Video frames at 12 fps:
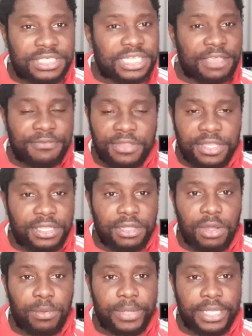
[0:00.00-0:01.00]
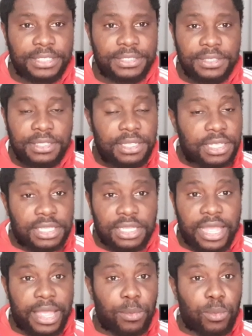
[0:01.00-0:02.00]
Definitely can't wait.
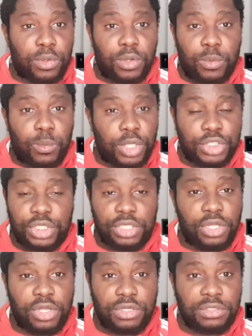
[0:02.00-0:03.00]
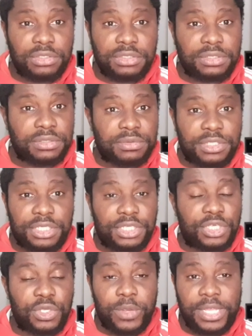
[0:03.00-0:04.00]
Like watch-alongs,
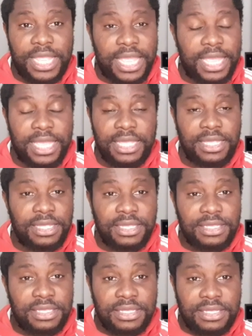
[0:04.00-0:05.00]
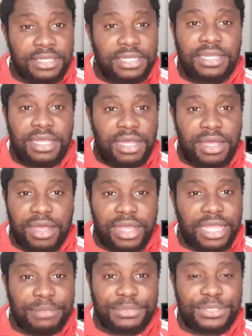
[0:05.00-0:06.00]
Q&A.
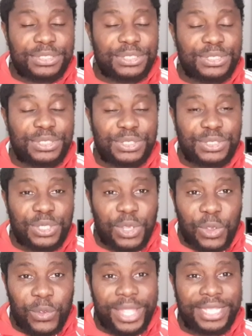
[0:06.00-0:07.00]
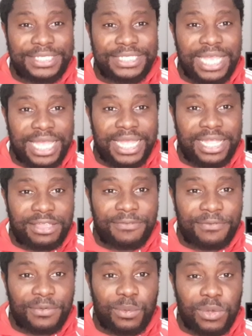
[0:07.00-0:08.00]
I am so excited
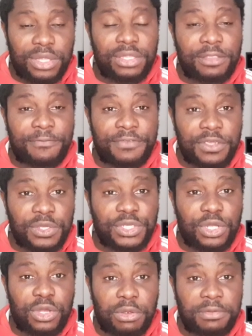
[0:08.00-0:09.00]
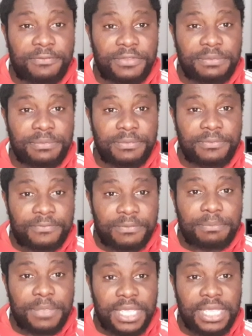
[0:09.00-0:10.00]
for what the future holds
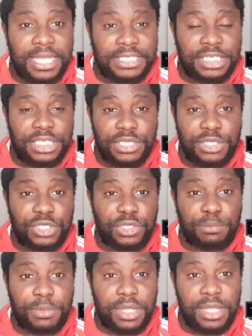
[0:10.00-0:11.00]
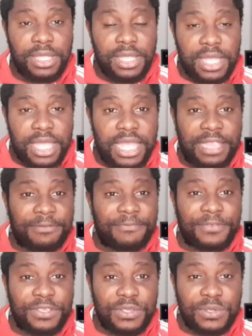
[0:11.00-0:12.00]
for me as a YouTuber and
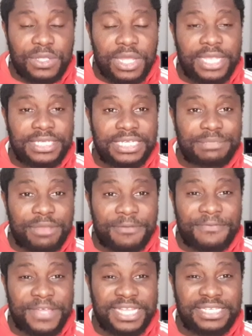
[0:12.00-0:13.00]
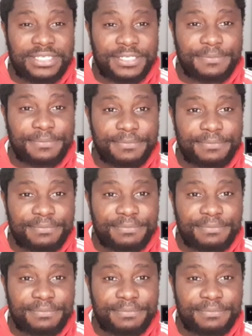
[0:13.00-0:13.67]
for you guys as my fans.